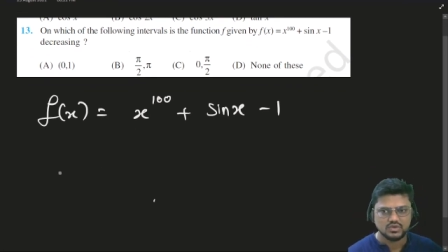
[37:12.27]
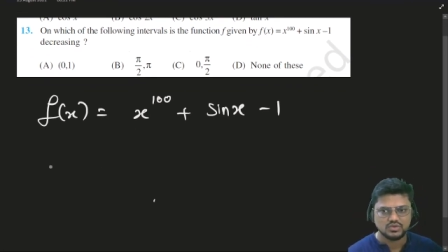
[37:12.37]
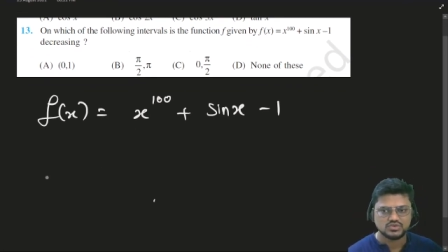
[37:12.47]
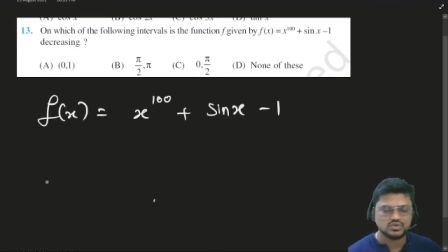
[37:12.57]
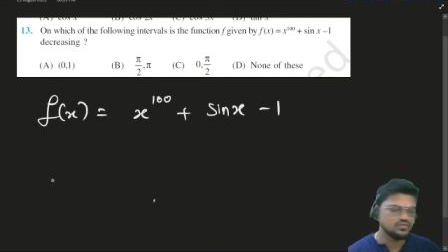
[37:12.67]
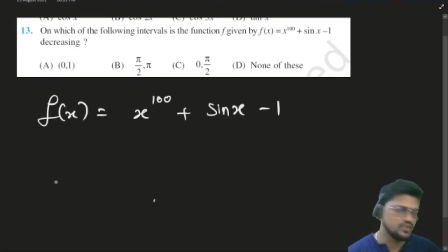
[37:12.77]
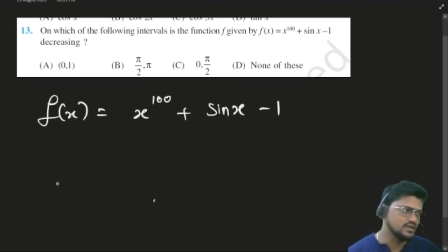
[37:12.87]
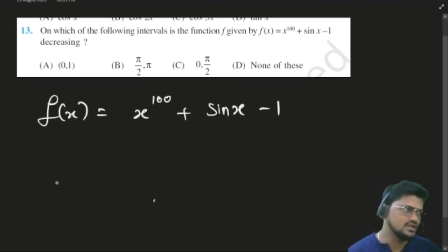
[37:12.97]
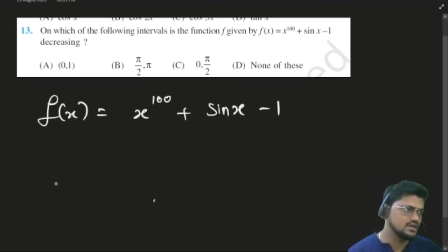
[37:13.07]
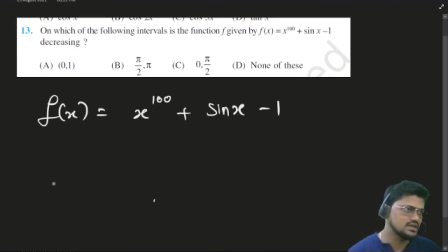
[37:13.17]
So to
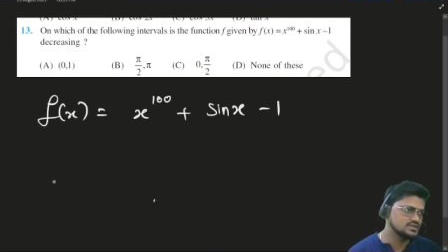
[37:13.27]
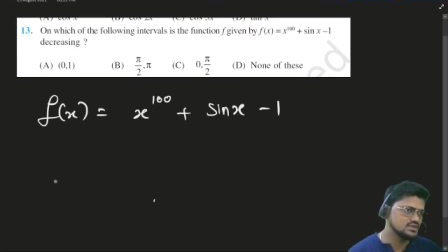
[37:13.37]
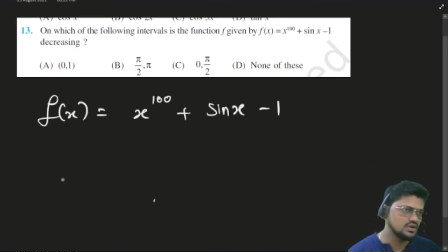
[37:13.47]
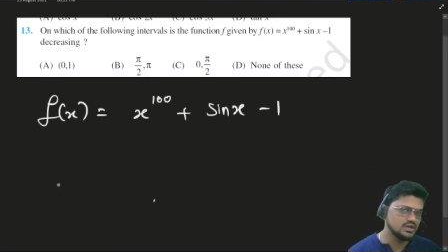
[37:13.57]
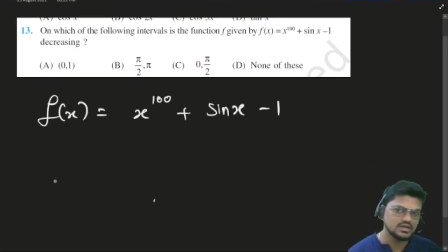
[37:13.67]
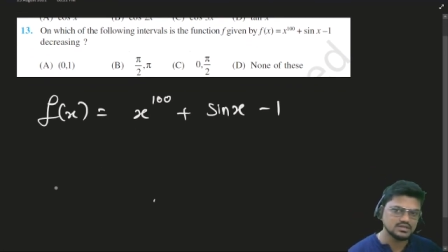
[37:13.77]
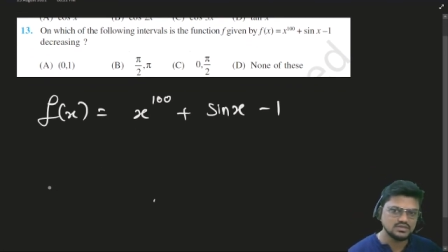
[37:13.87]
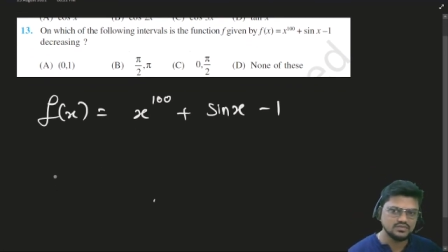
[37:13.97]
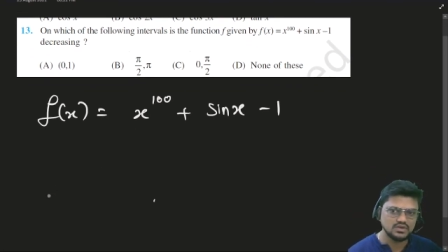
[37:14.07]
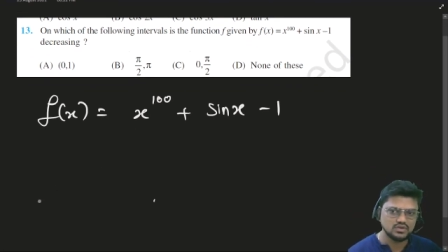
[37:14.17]
find the increasing or decreasing,
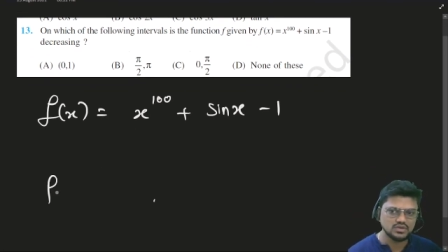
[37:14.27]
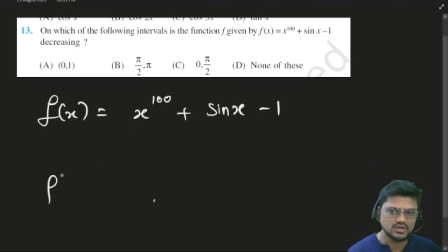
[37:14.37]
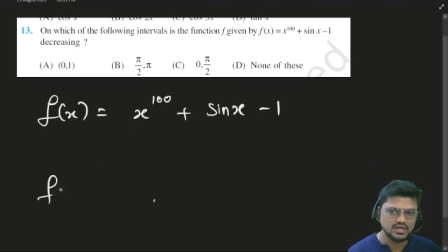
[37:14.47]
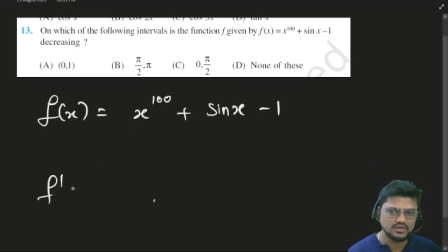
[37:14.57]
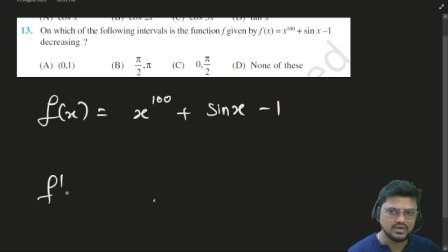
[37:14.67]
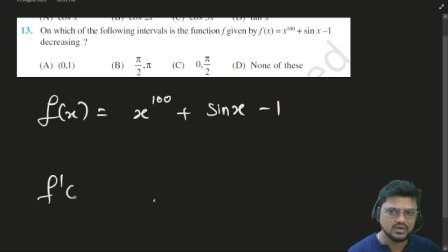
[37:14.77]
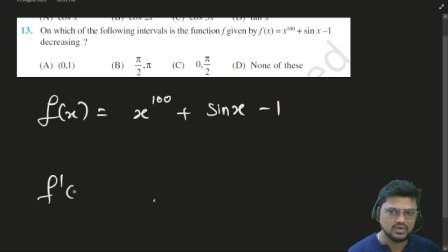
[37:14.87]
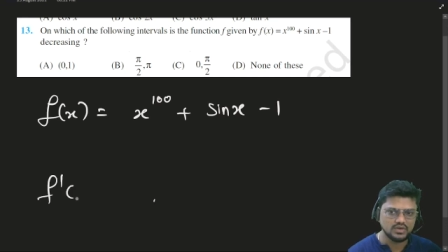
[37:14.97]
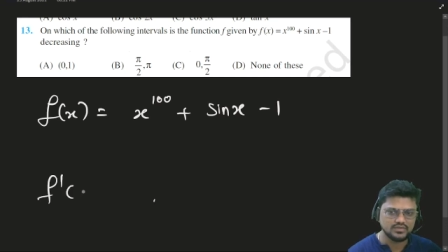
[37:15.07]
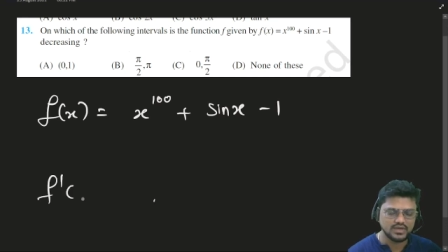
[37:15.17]
we'll do the derivative.
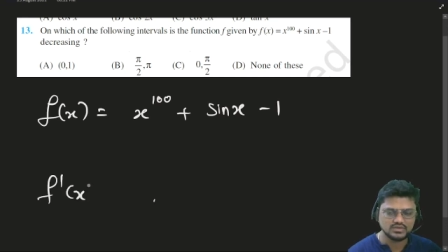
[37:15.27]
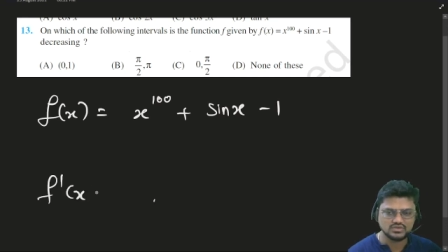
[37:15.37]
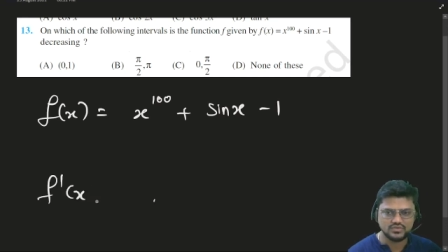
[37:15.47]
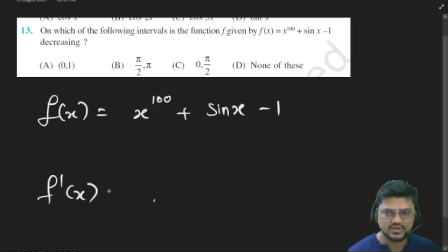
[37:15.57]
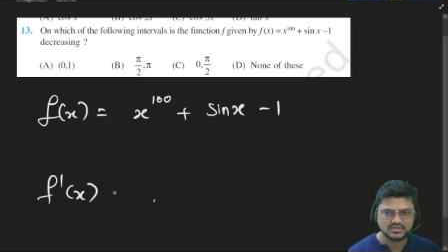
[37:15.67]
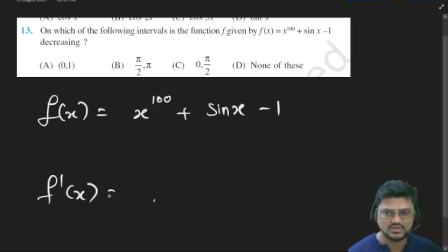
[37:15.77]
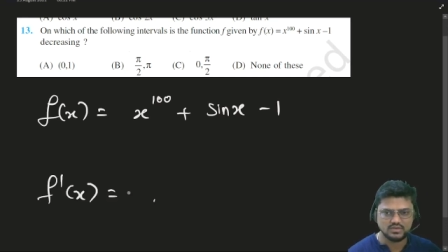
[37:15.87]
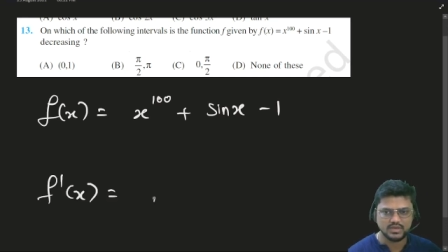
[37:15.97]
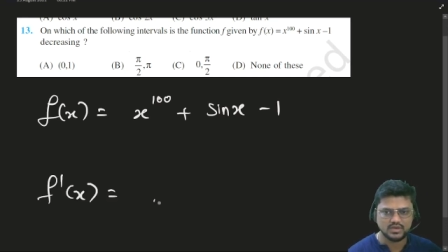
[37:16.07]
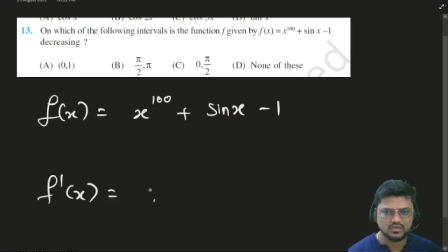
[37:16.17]
F dash of x will
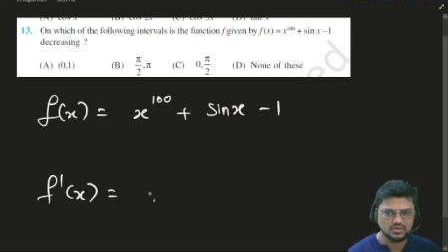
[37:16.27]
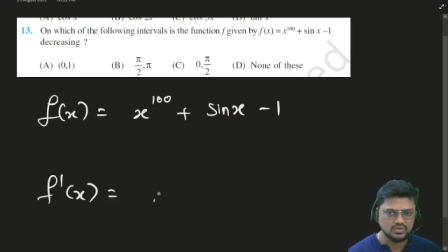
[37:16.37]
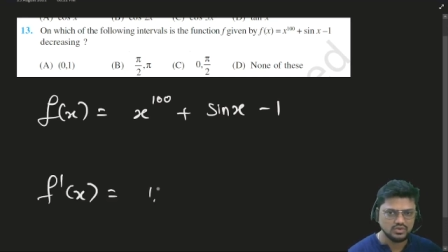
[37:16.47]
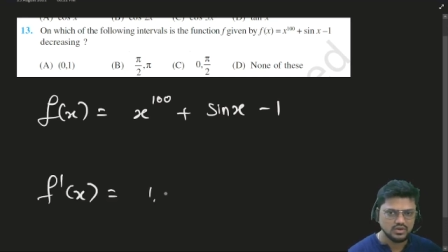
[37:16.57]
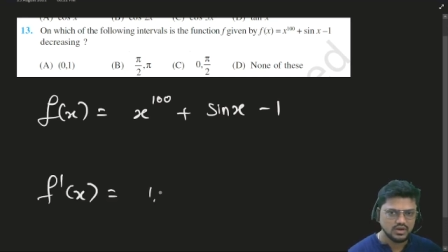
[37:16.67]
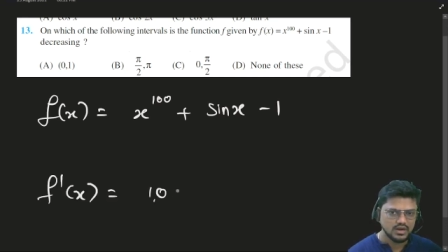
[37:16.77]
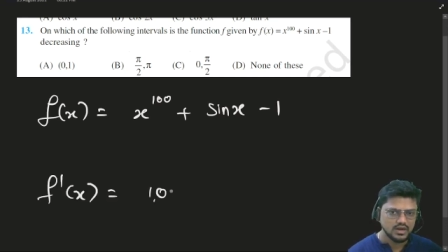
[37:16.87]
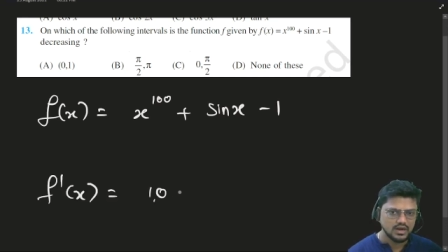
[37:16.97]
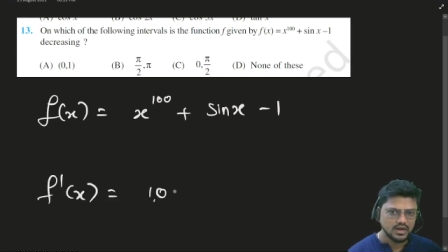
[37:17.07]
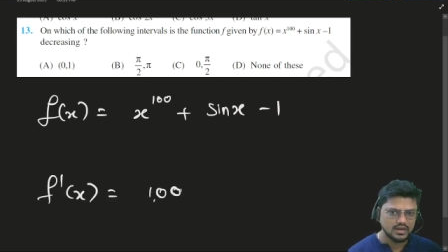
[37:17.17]
be equal to
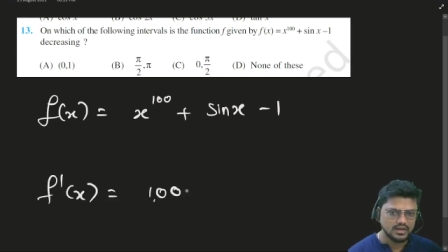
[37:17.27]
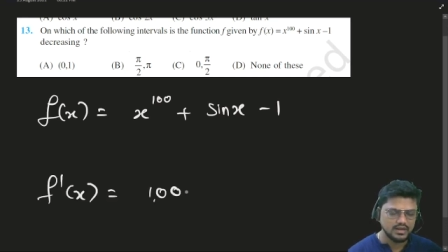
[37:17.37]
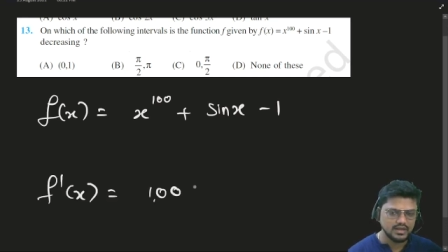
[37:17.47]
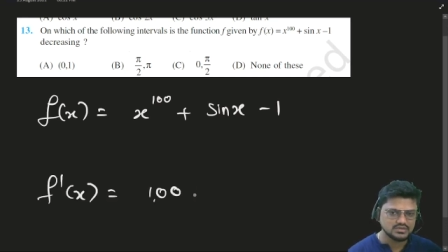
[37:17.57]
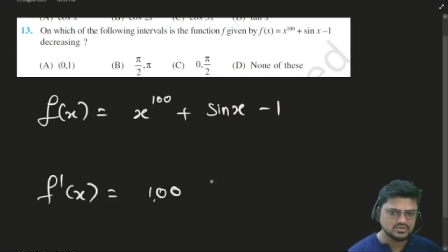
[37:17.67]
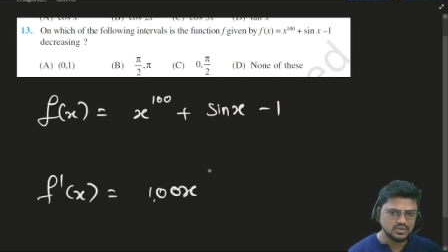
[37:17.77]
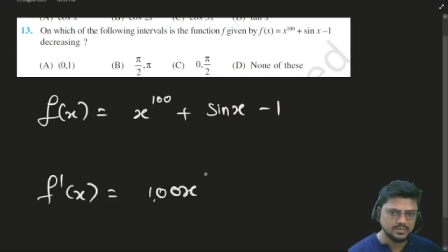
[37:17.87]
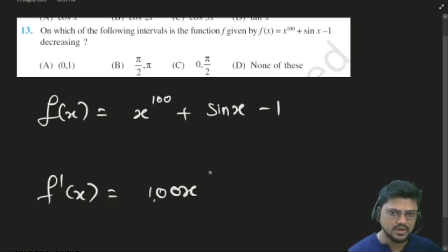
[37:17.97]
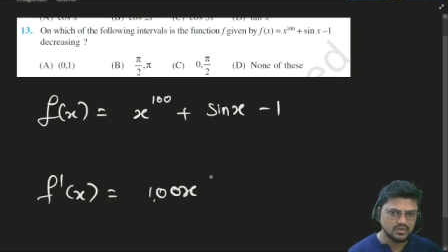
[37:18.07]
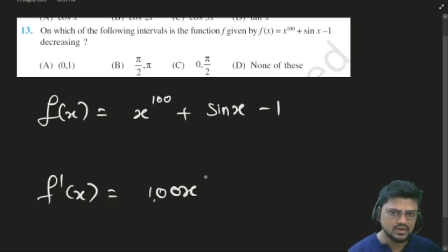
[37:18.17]
100x to the
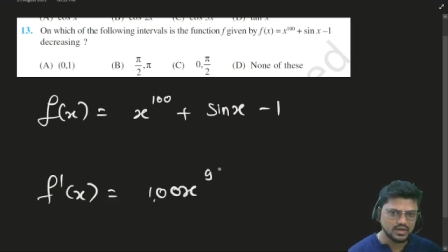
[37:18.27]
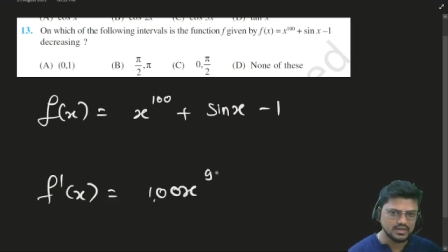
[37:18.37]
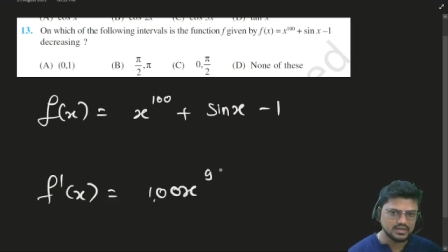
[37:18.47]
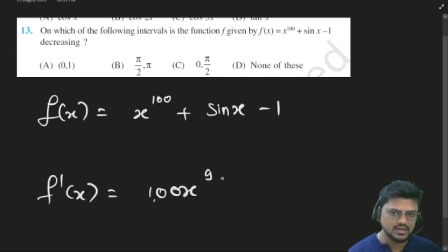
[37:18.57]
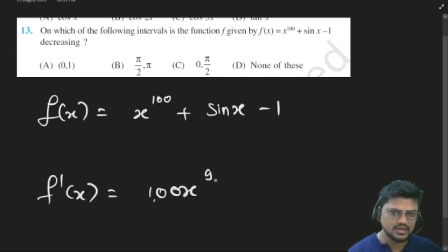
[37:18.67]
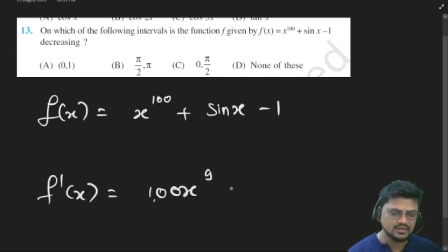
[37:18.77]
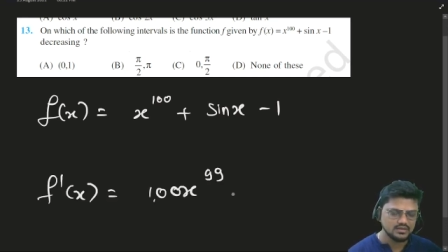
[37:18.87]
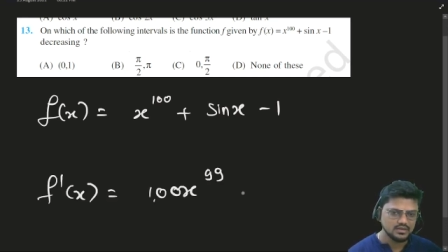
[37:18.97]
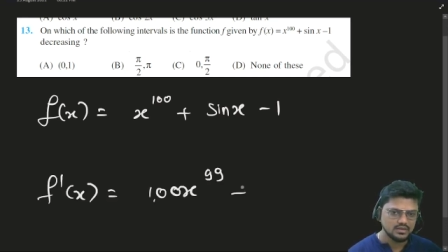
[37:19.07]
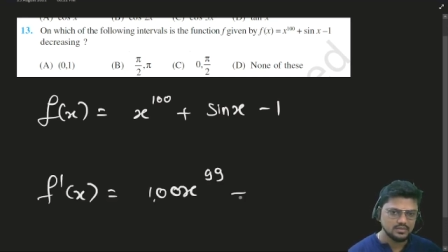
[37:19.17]
power 99
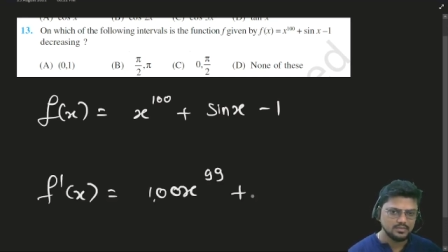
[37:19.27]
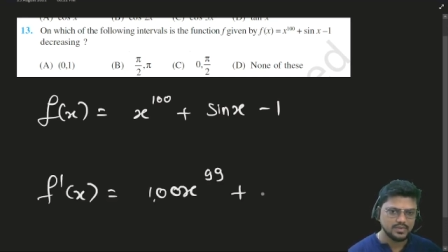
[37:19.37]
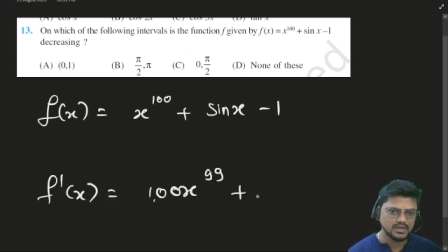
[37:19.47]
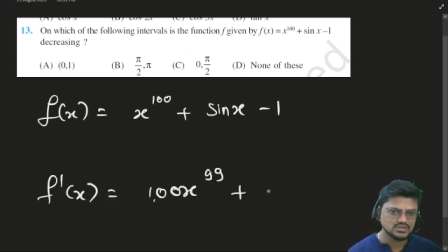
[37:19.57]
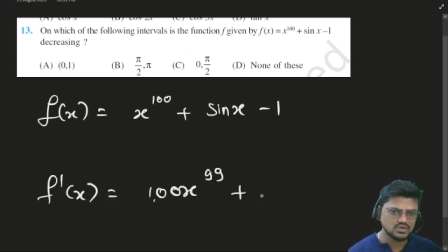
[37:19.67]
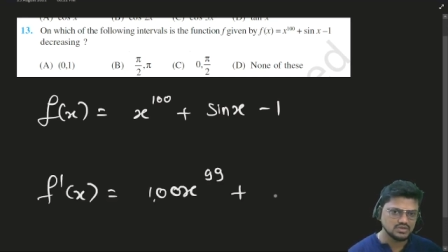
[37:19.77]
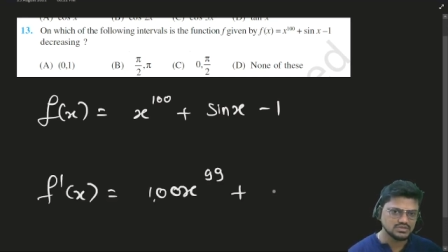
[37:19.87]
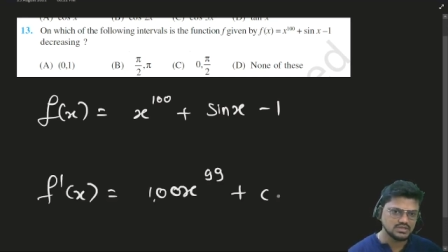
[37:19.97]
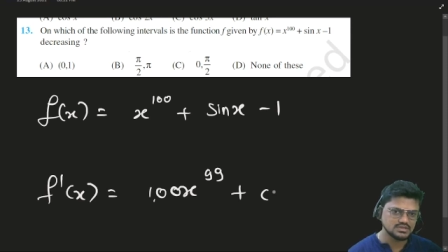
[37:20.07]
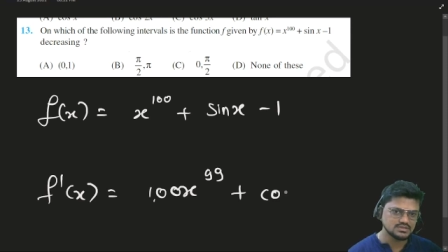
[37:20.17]
plus cos
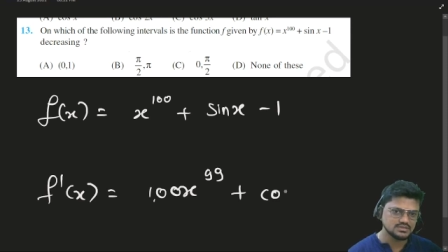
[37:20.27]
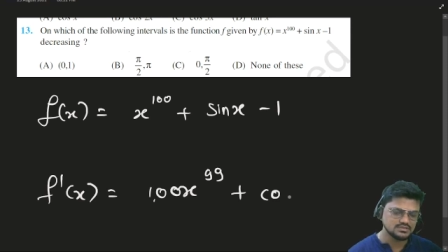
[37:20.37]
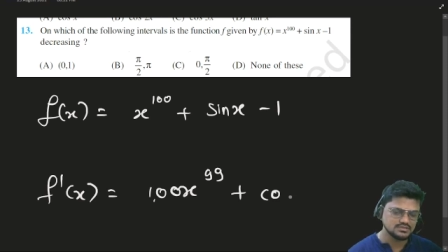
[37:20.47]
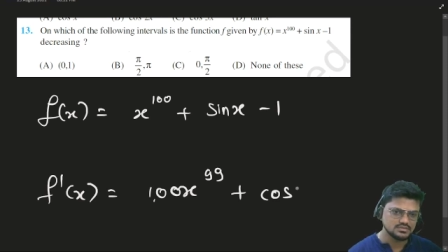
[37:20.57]
x,